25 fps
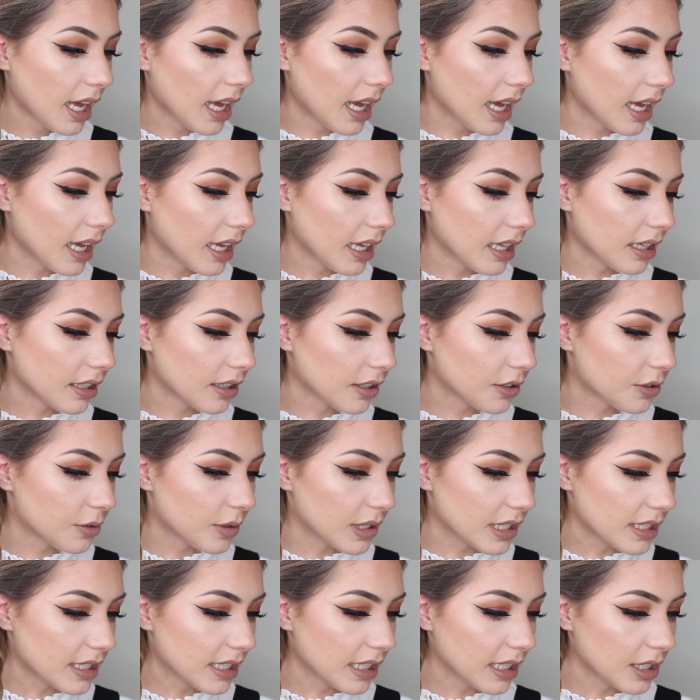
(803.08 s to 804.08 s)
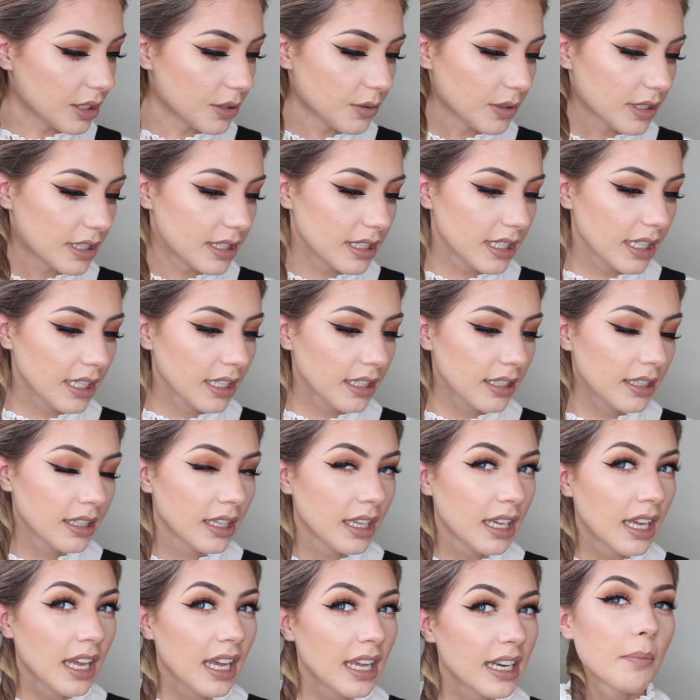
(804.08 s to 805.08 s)
and twisting and twisting.
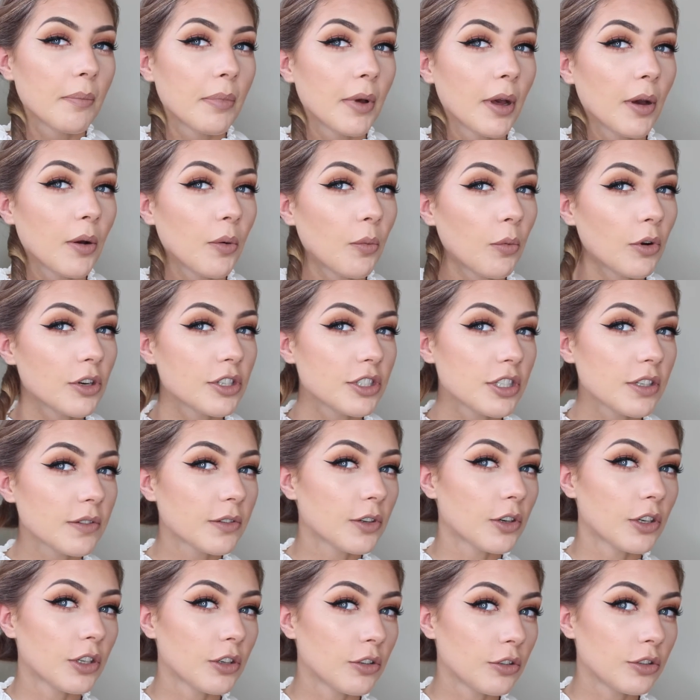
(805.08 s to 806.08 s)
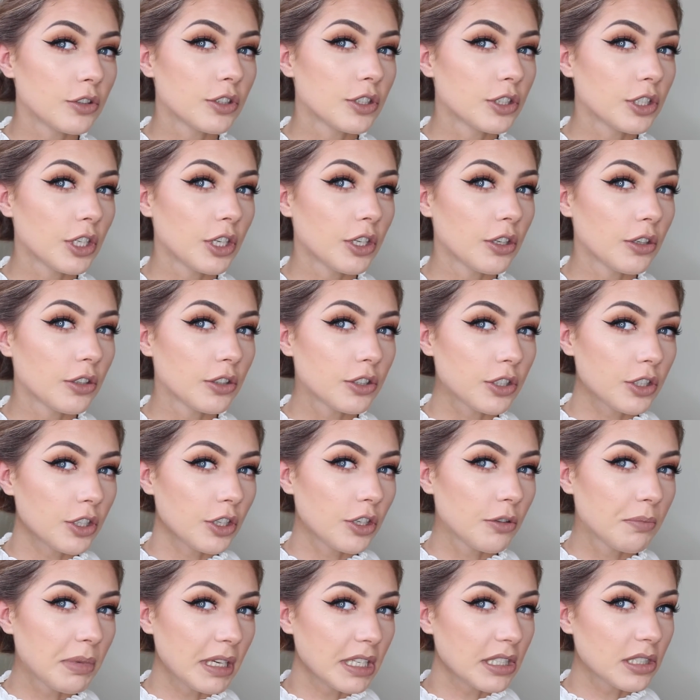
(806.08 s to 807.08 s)
But once you've got your
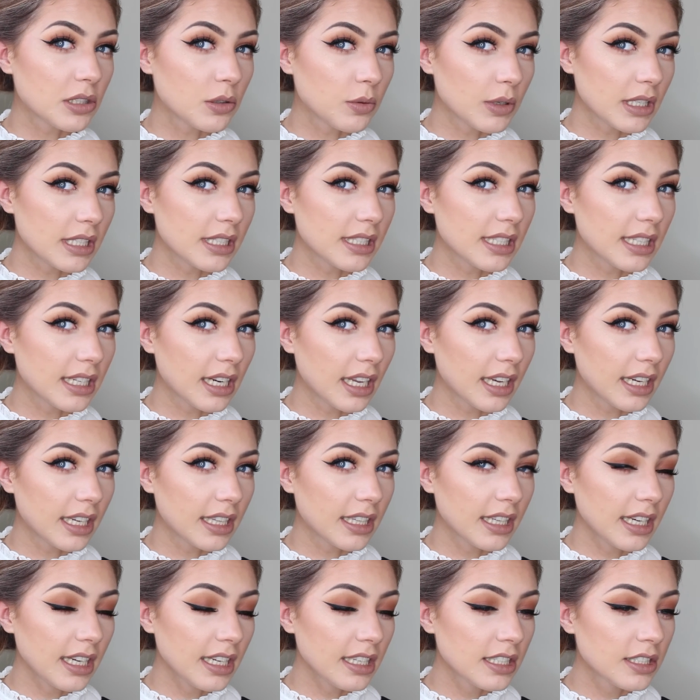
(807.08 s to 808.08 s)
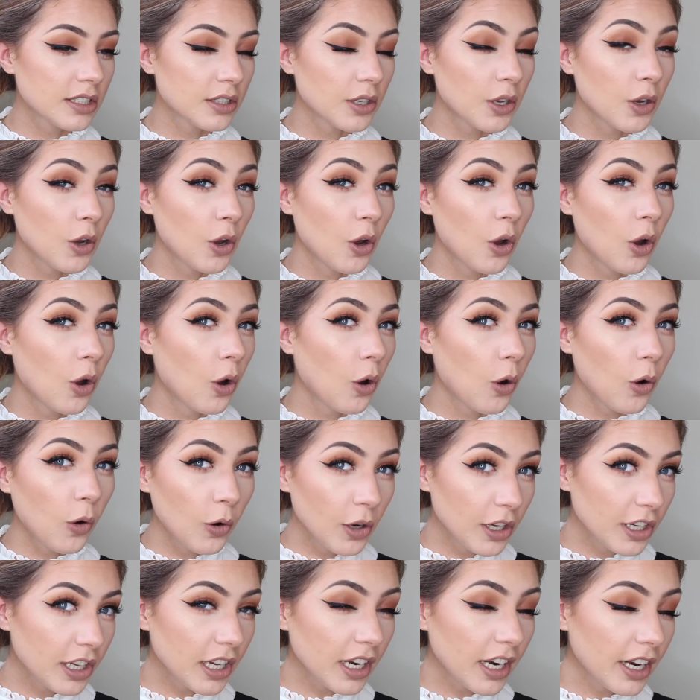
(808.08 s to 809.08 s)
two bits twisted like this,
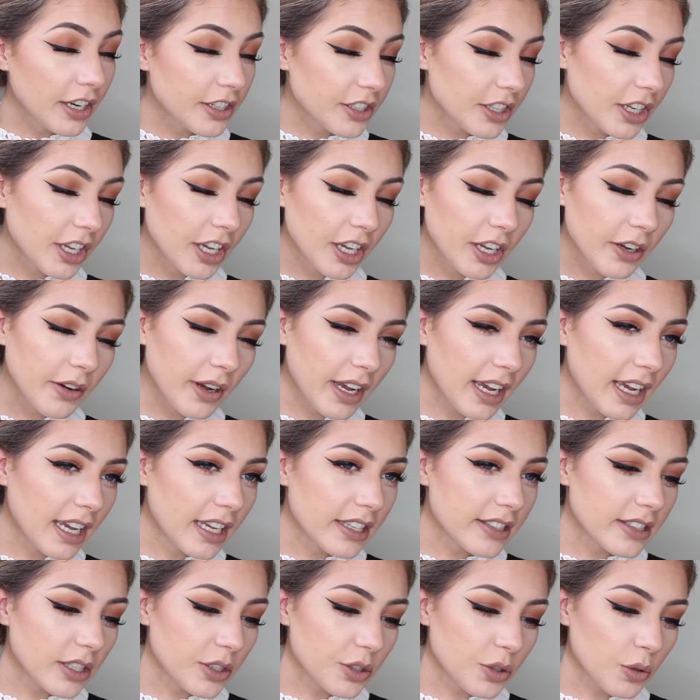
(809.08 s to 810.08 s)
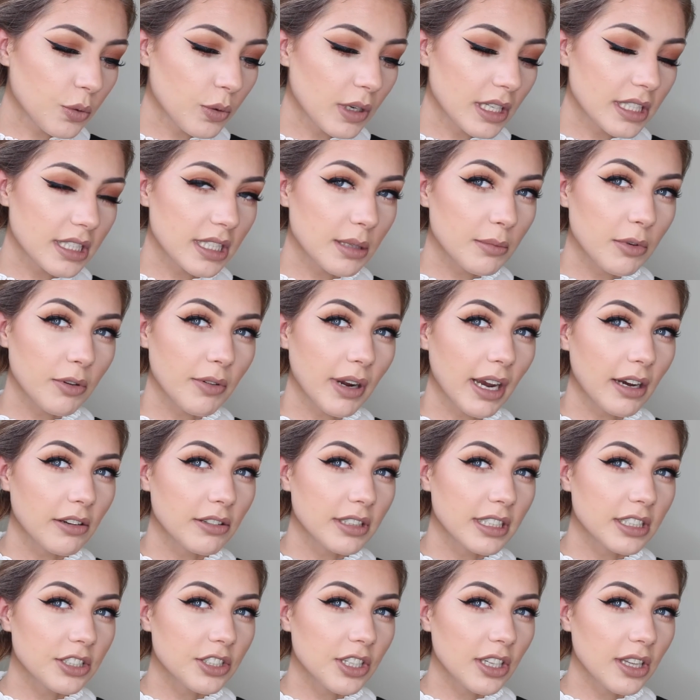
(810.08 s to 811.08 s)
all you're going to do is twist them
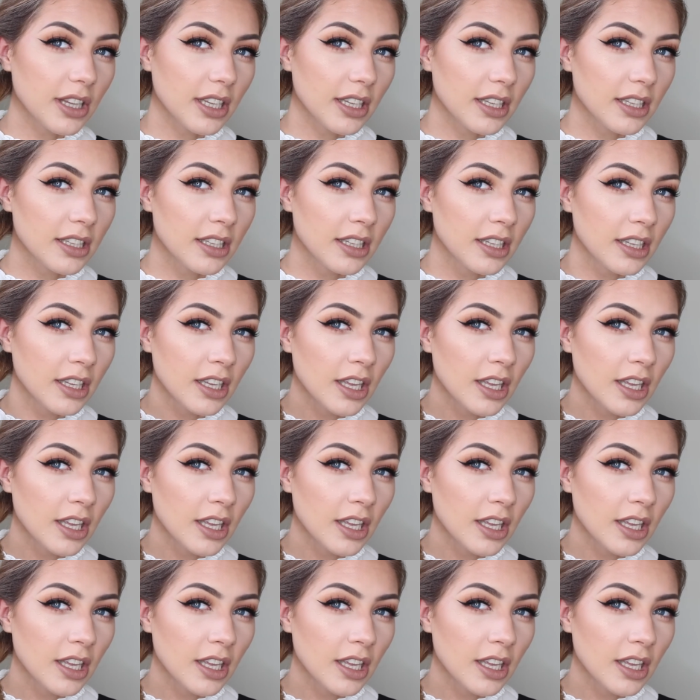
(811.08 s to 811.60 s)
around each other.